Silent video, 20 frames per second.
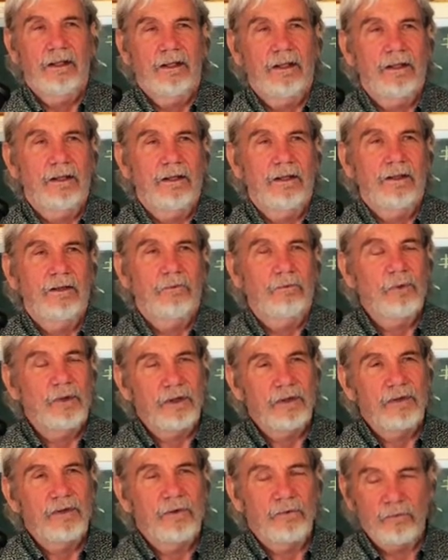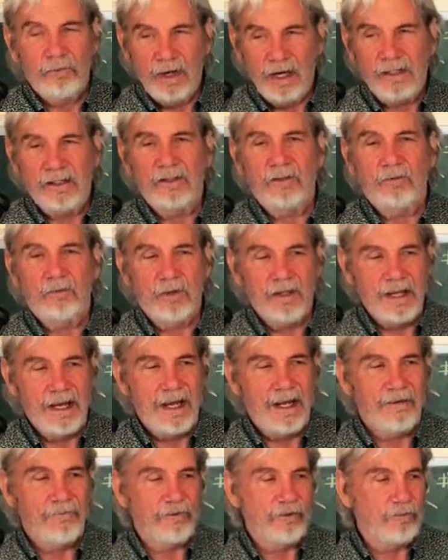uh, we, the record we
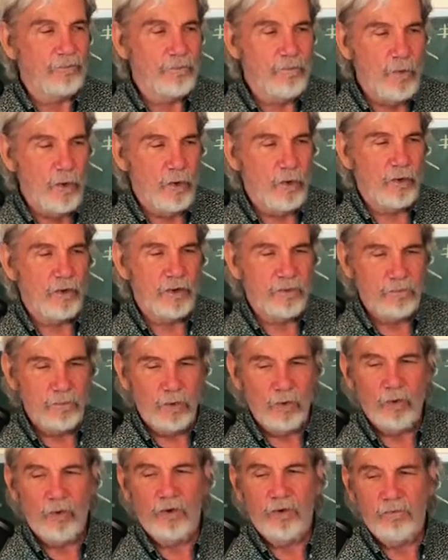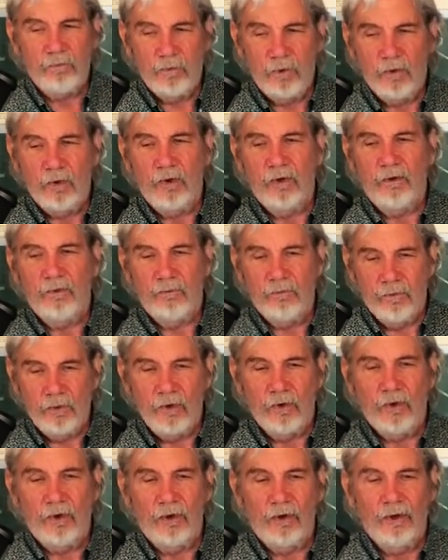have is more and more and more and
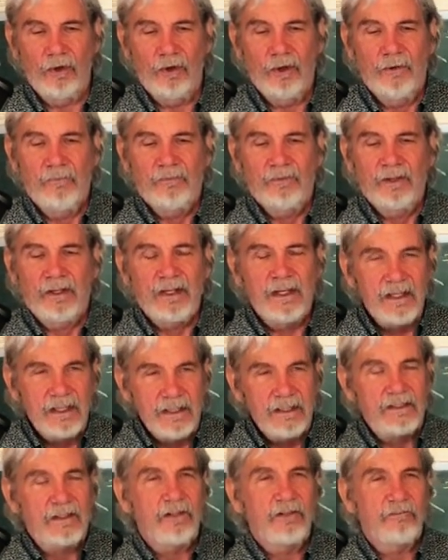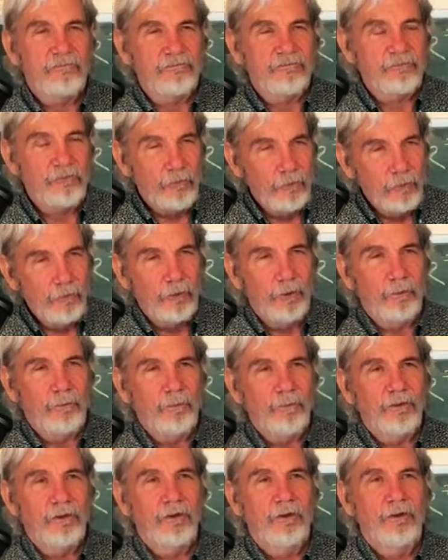more he
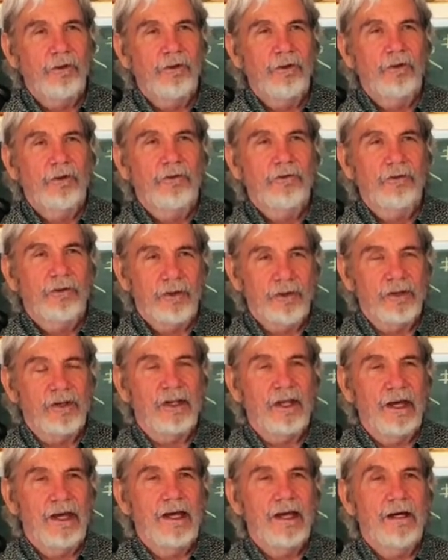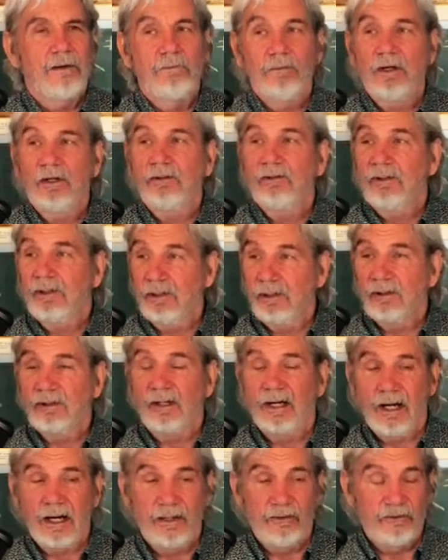conformed to the Lamb until
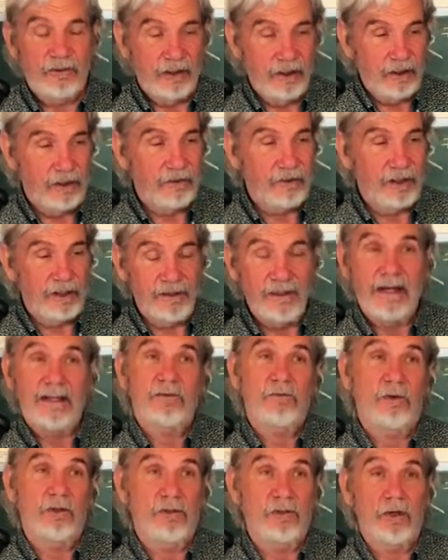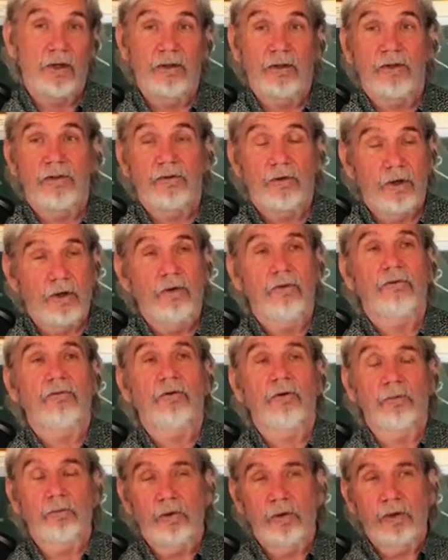God said, okay, that's what's on the throne.
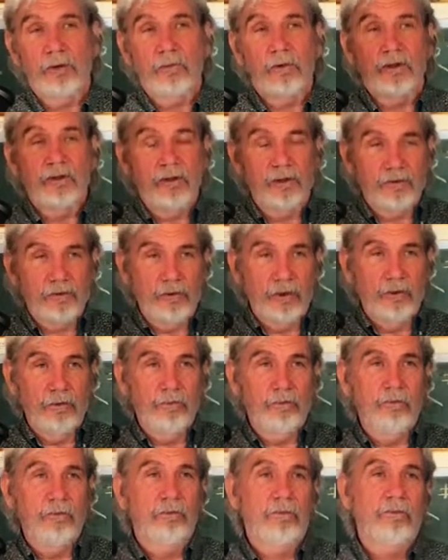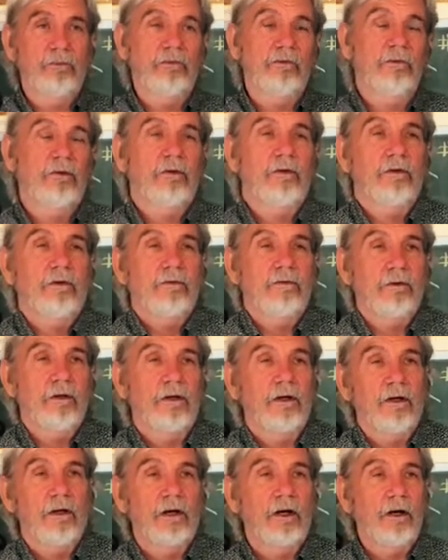So he put him on the throne
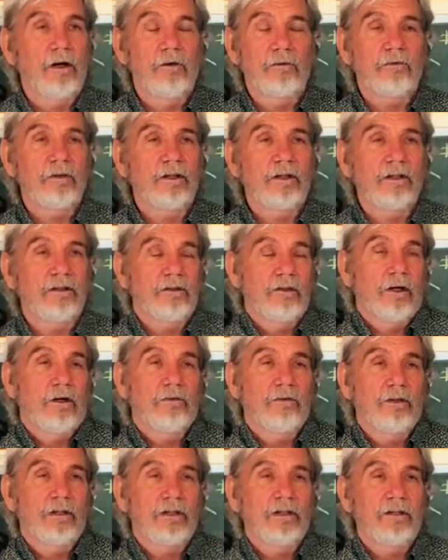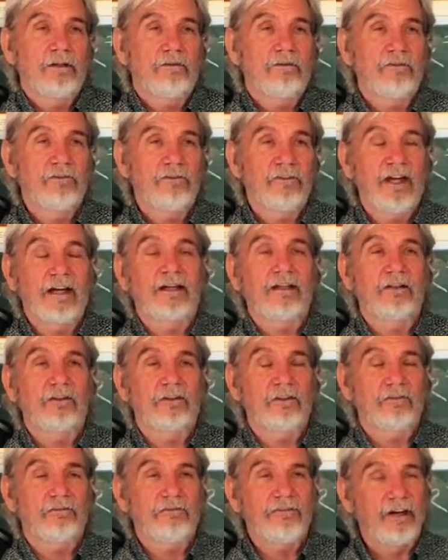only, only second
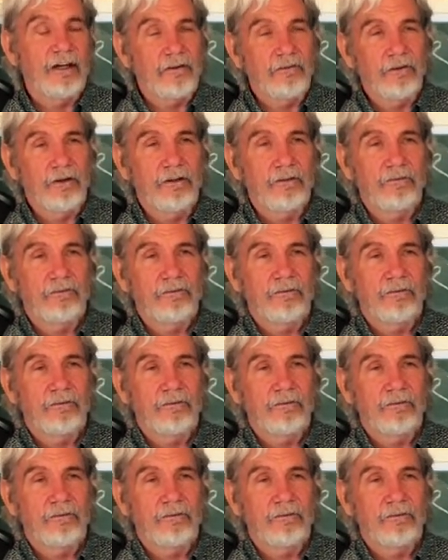to Pharaoh.